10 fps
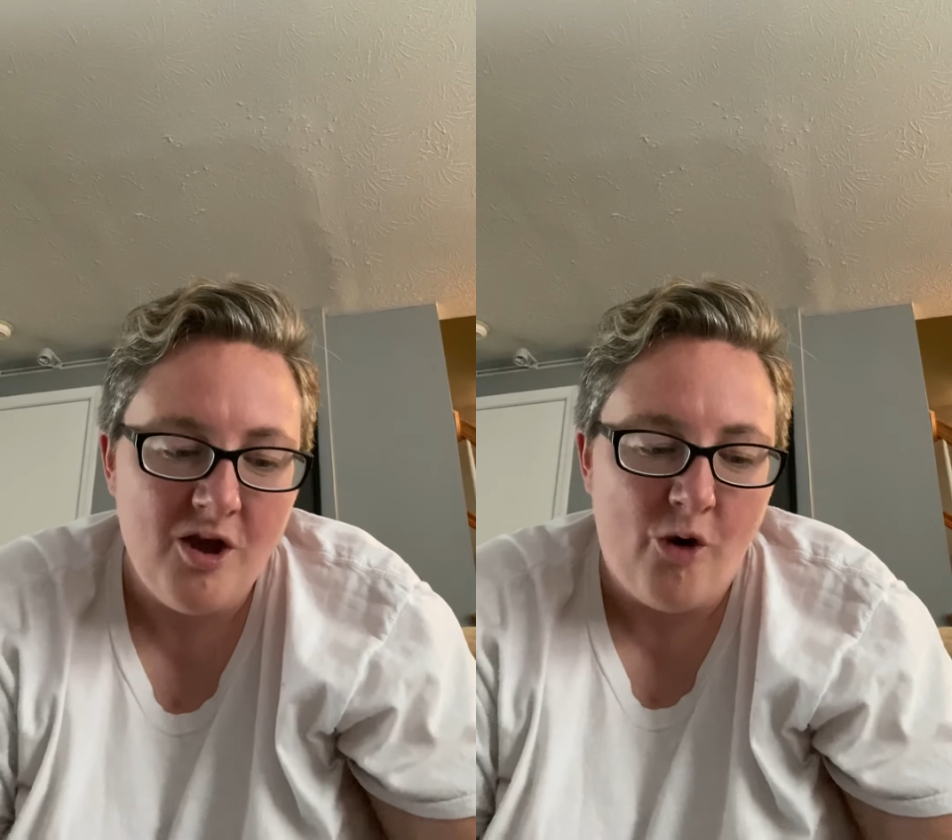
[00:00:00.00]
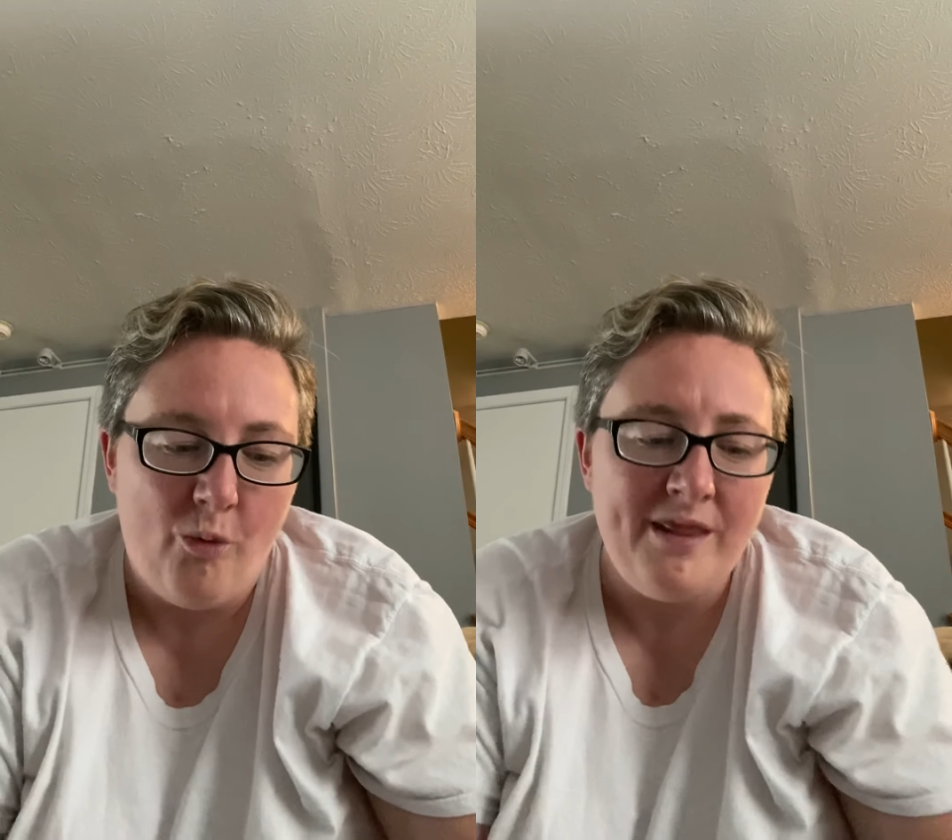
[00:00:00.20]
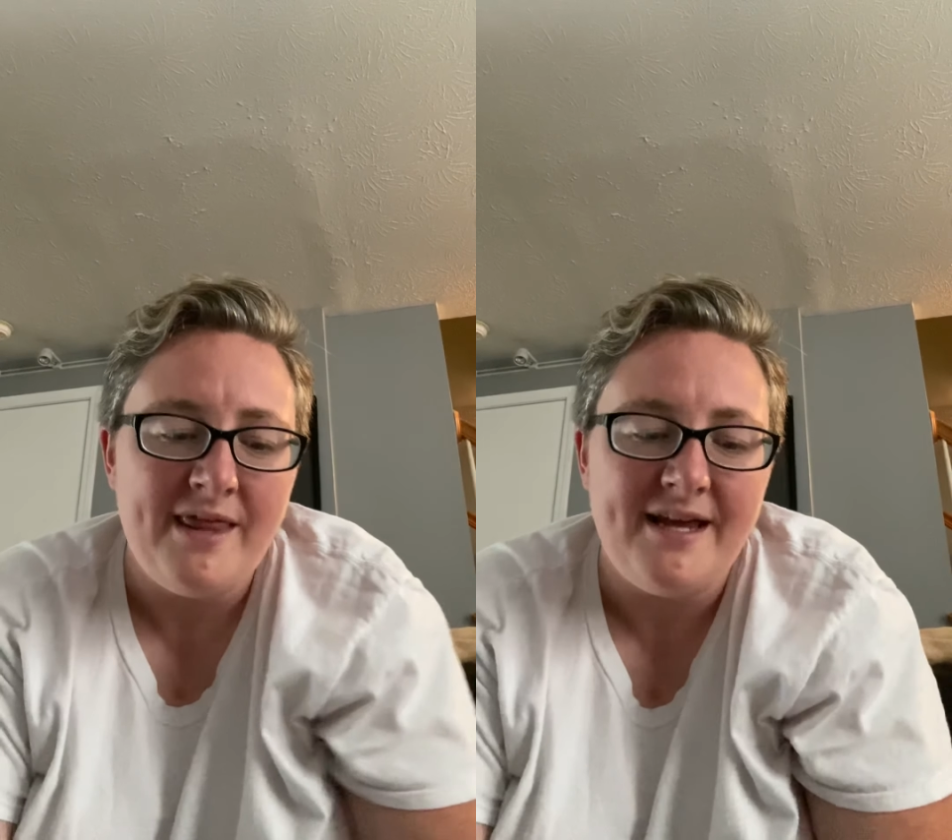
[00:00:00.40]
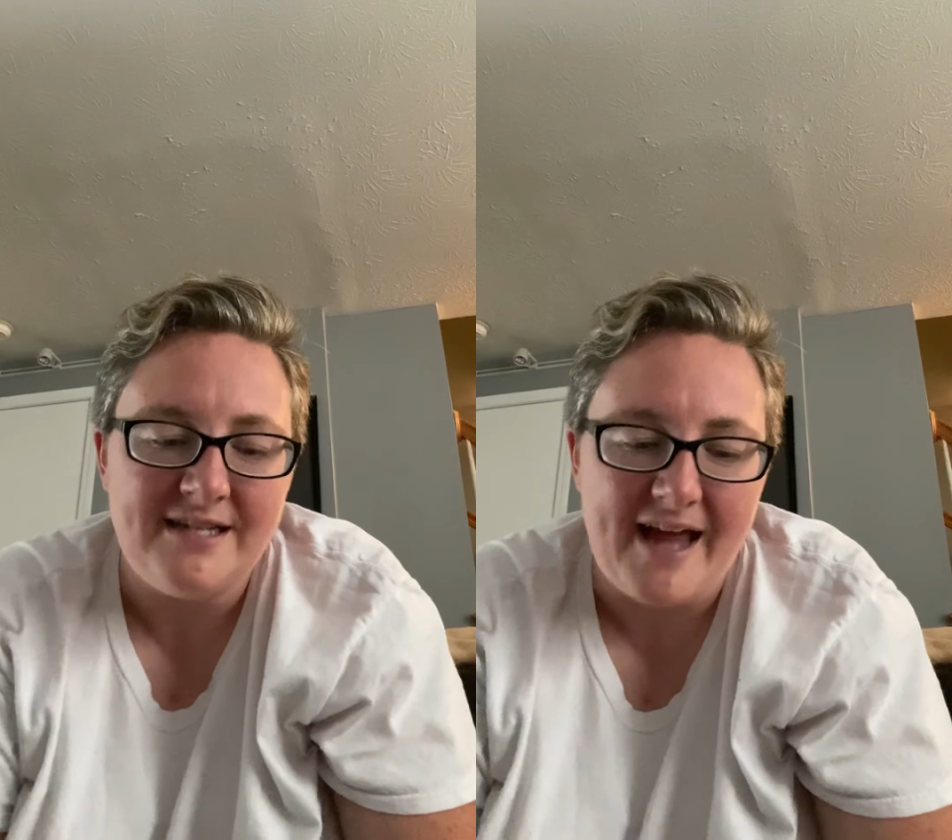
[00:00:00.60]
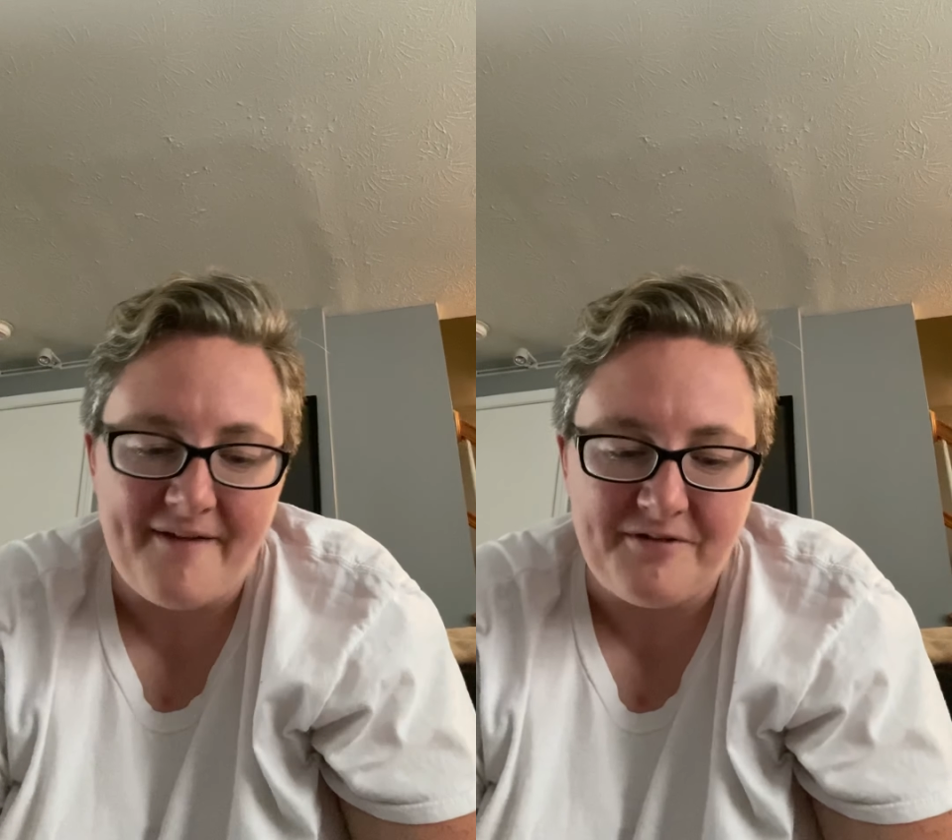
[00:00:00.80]
One
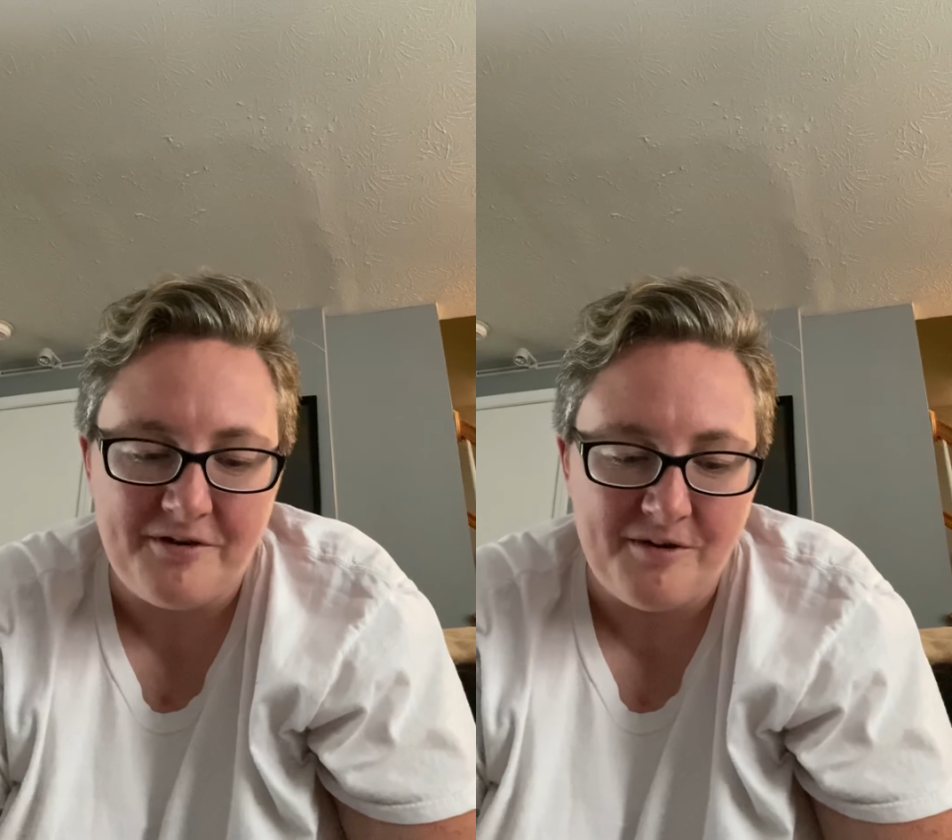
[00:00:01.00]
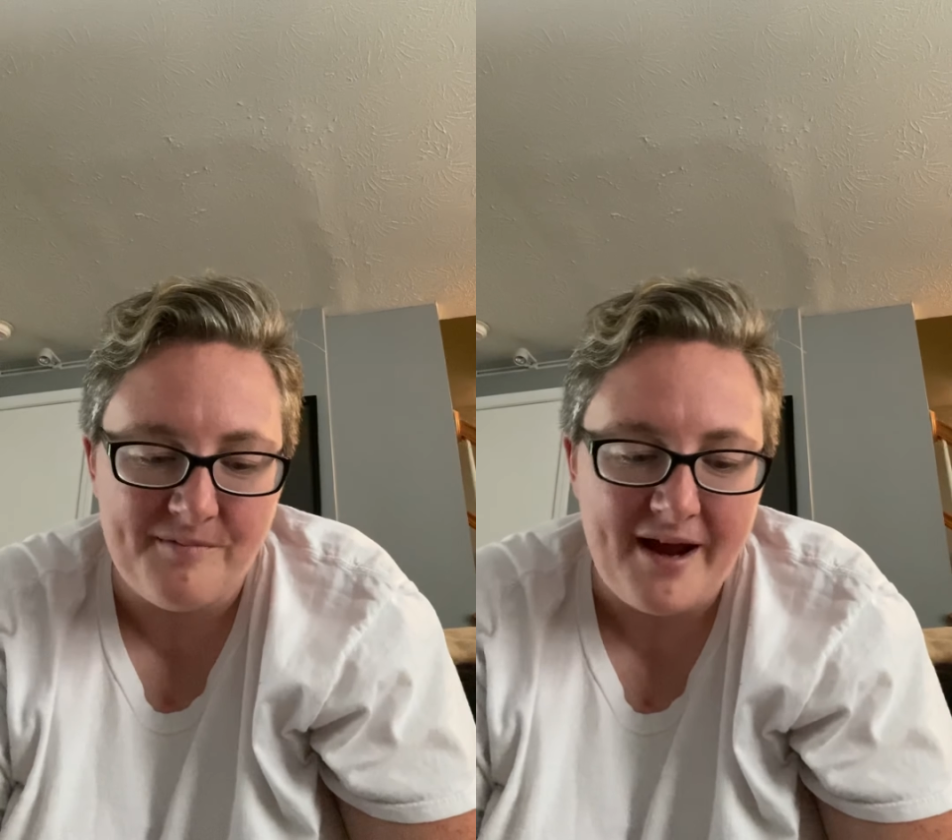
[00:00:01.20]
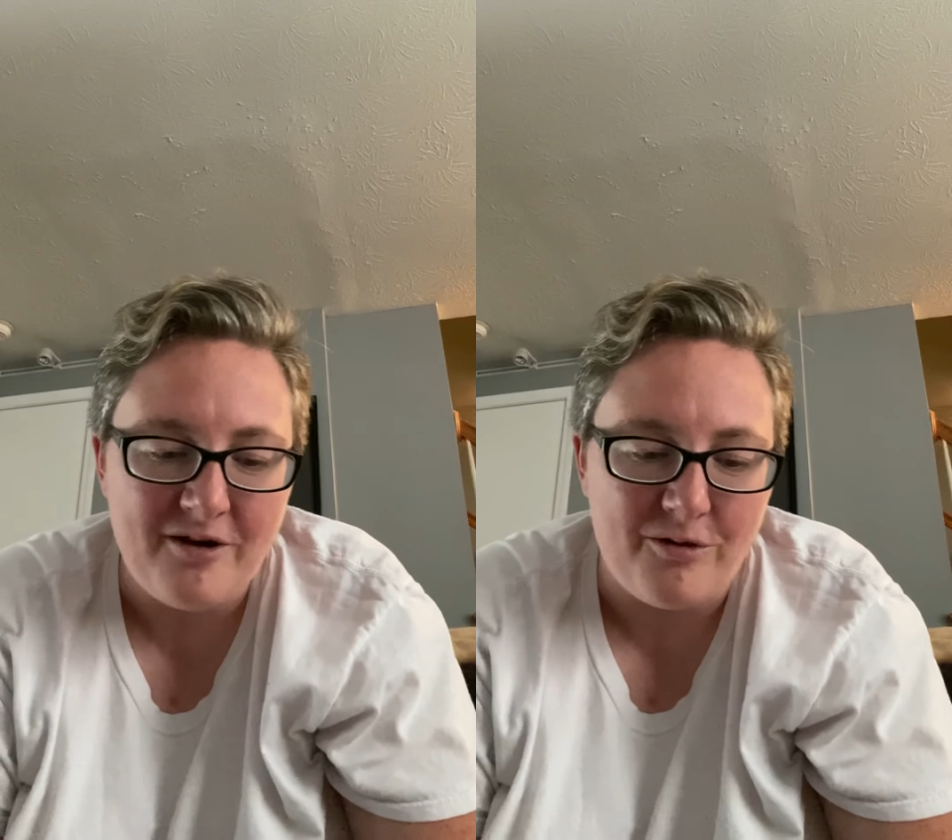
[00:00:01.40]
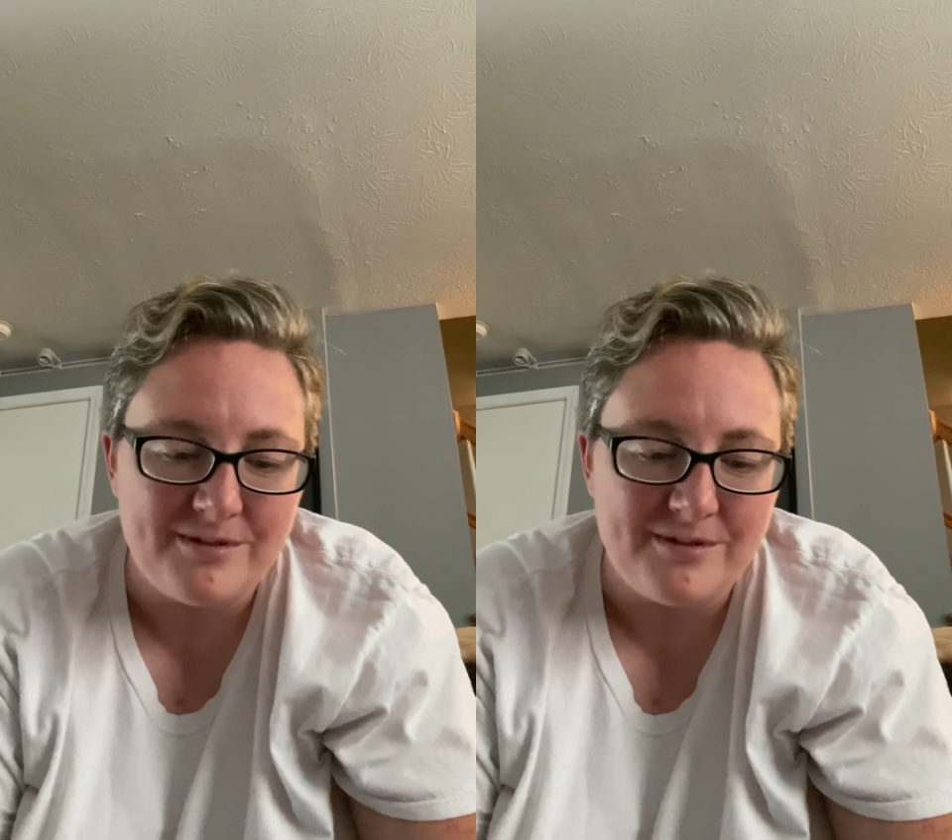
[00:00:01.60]
lazy afternoon, Mater